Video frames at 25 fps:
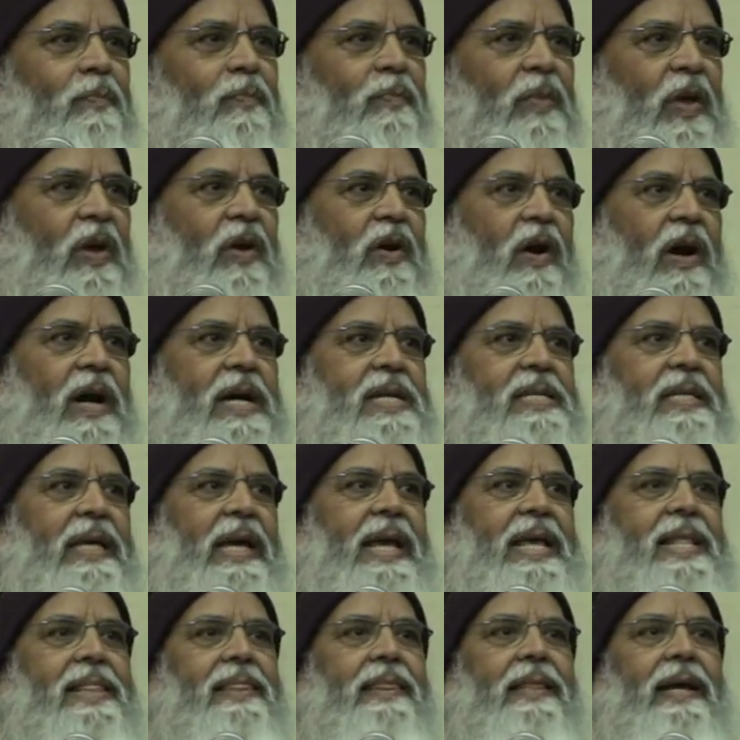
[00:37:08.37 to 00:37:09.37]
Because
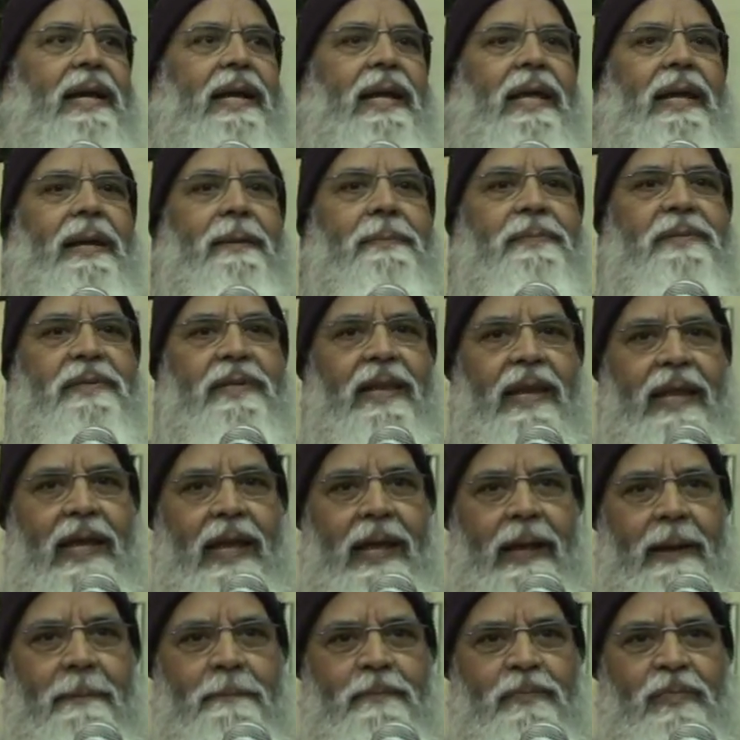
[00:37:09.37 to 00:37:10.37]
in the deep
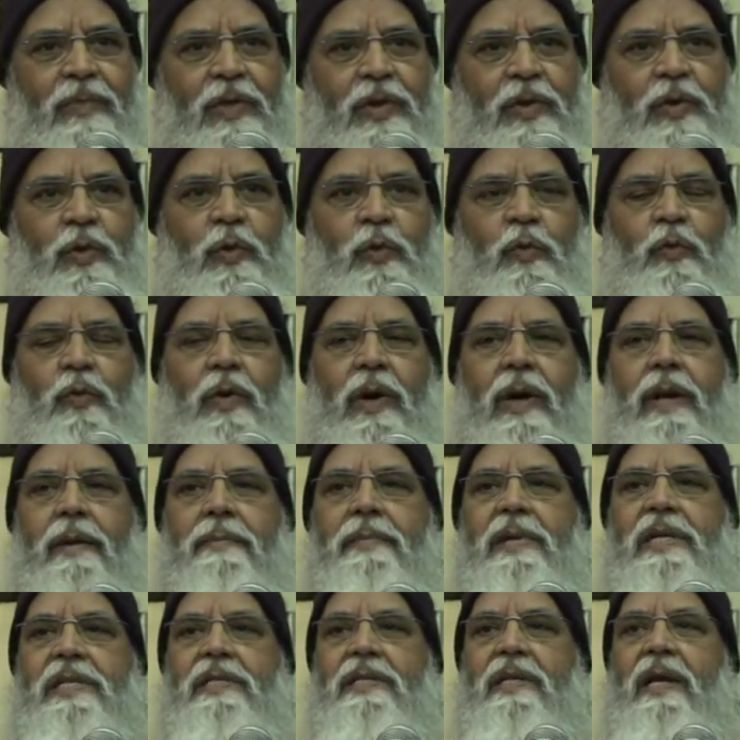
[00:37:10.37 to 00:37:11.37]
sleep, you were
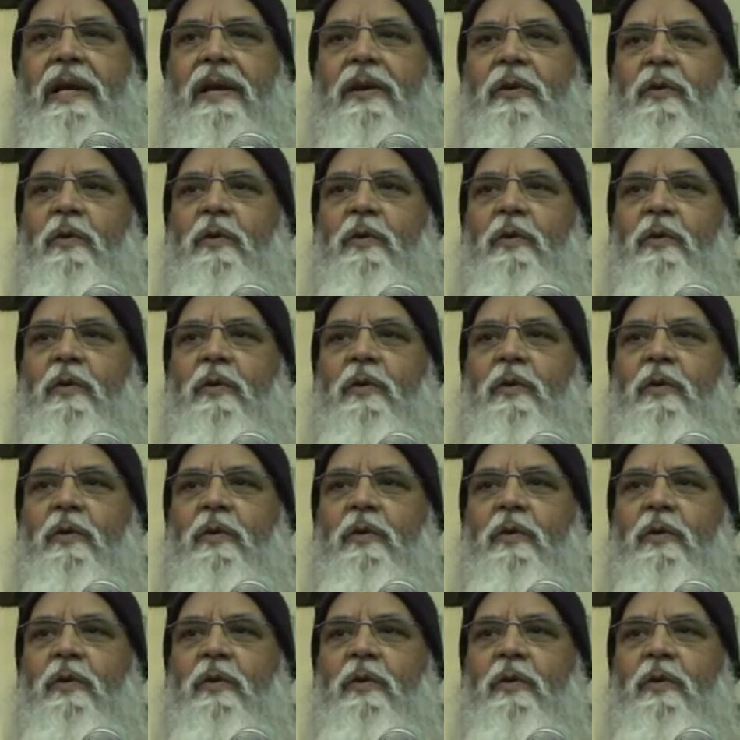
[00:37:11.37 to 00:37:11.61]
Mr.